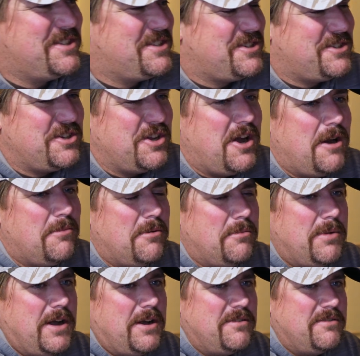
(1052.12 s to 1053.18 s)
at the shop
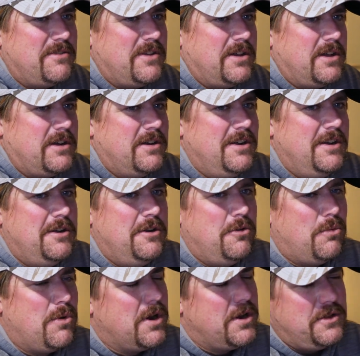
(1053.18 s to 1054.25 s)
about
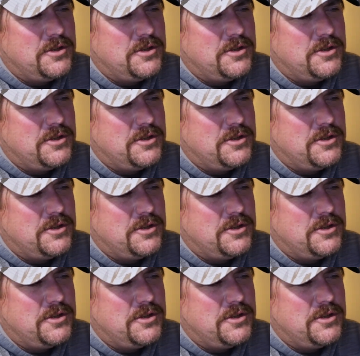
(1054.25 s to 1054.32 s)
where